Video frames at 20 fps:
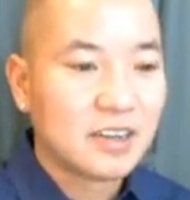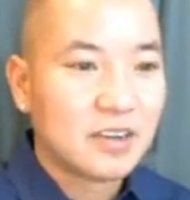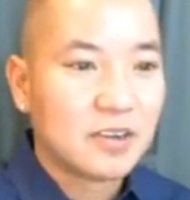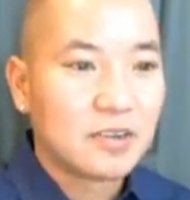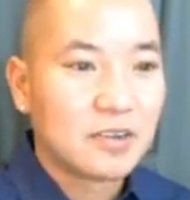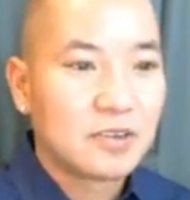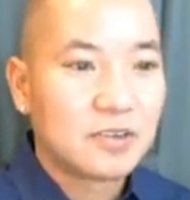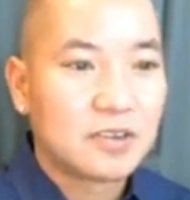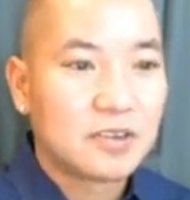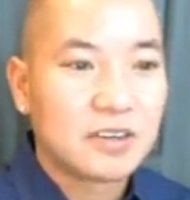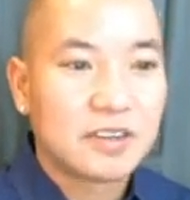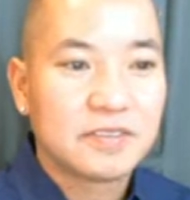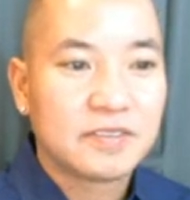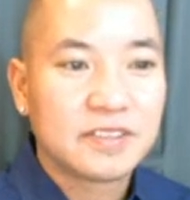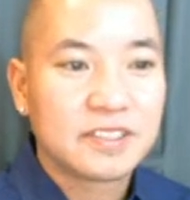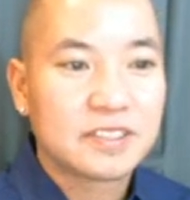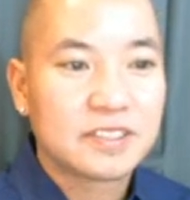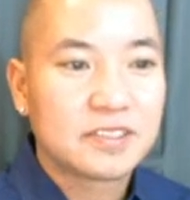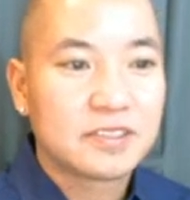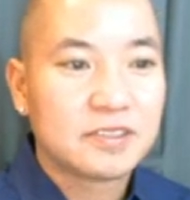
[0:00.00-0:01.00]
or if
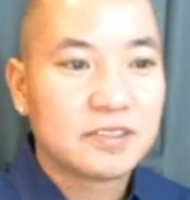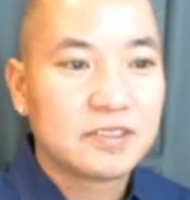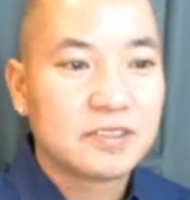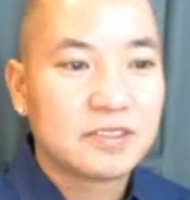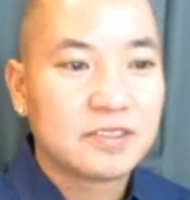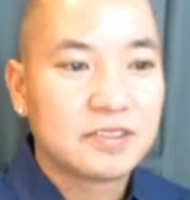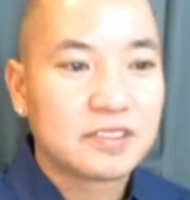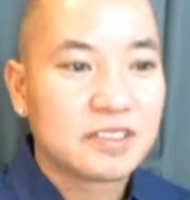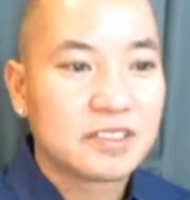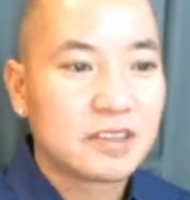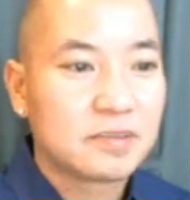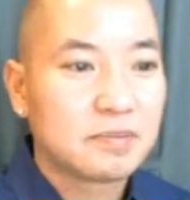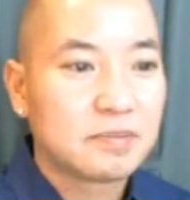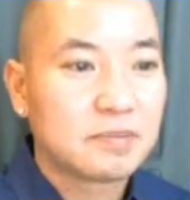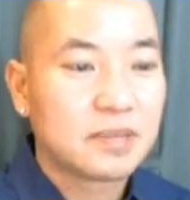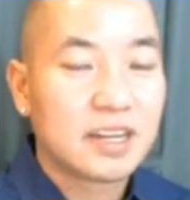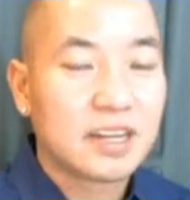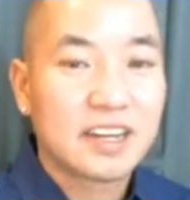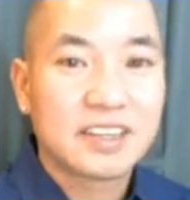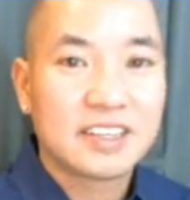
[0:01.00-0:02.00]
it's due to some
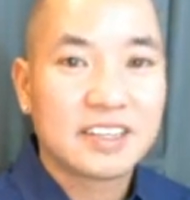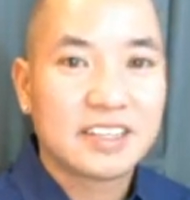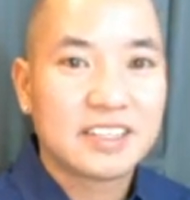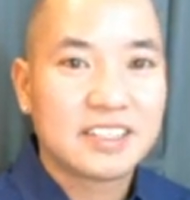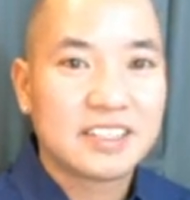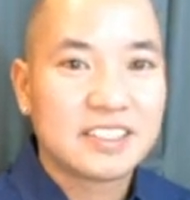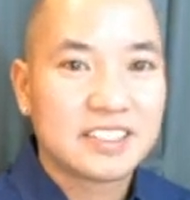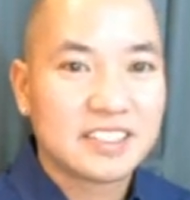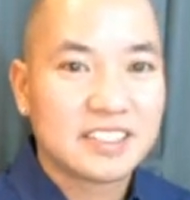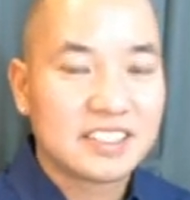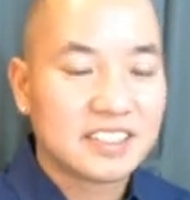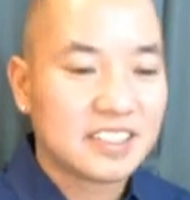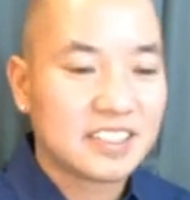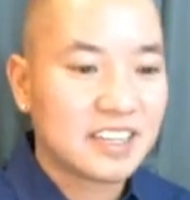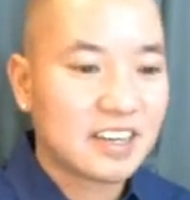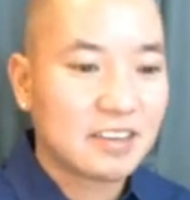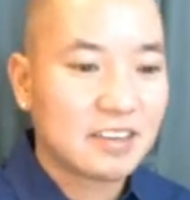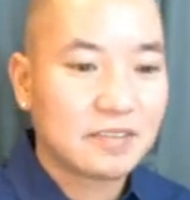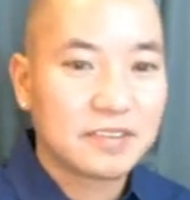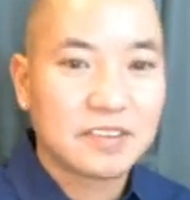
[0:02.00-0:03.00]
blockage in the
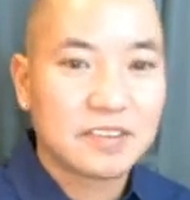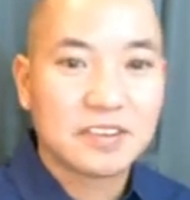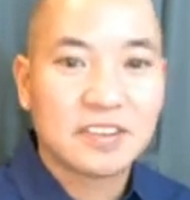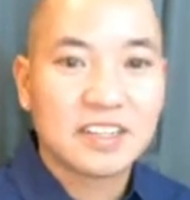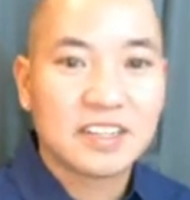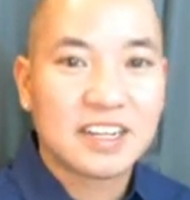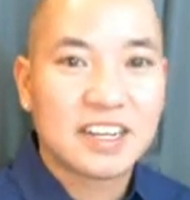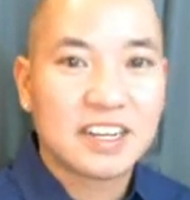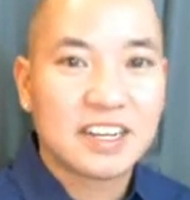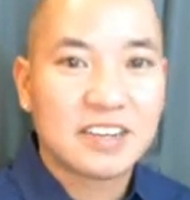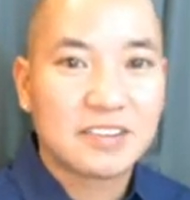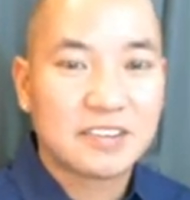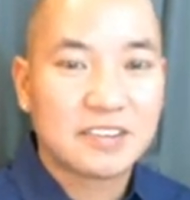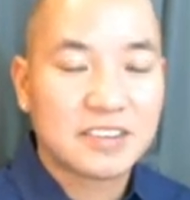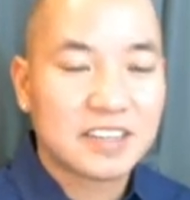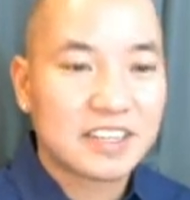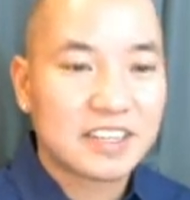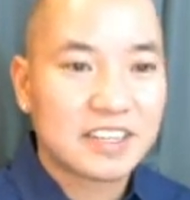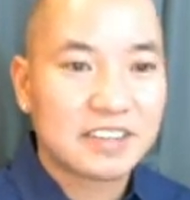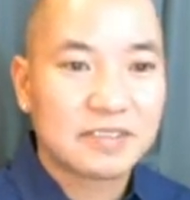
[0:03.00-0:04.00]
alveoli or
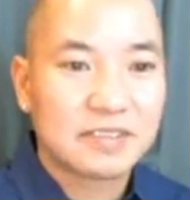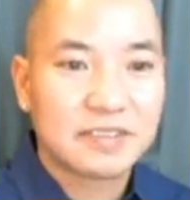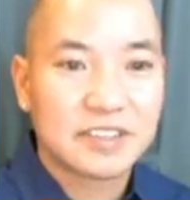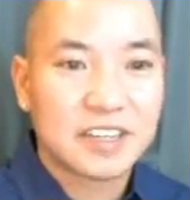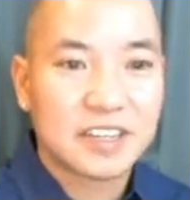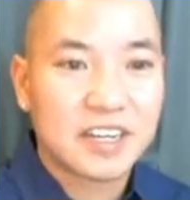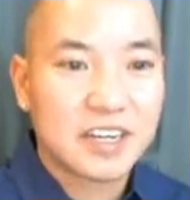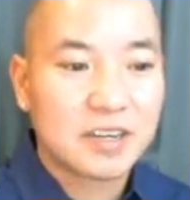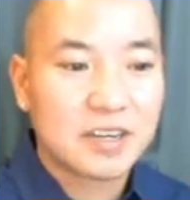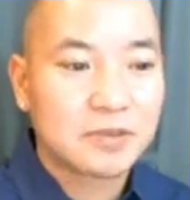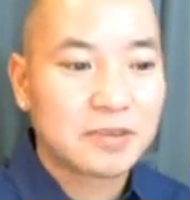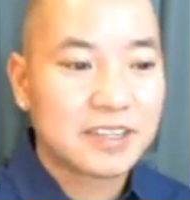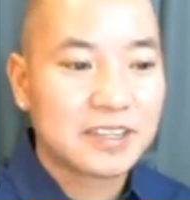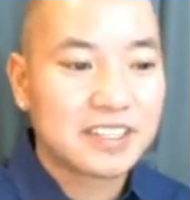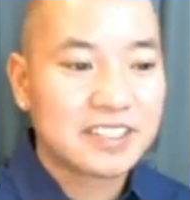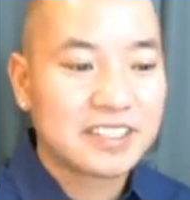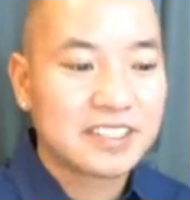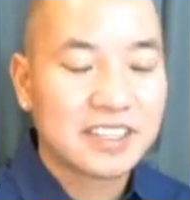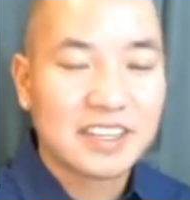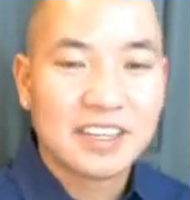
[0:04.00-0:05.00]
any of your
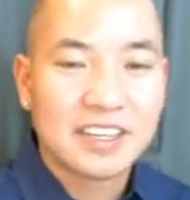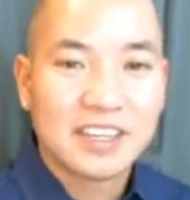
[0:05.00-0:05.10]
airways,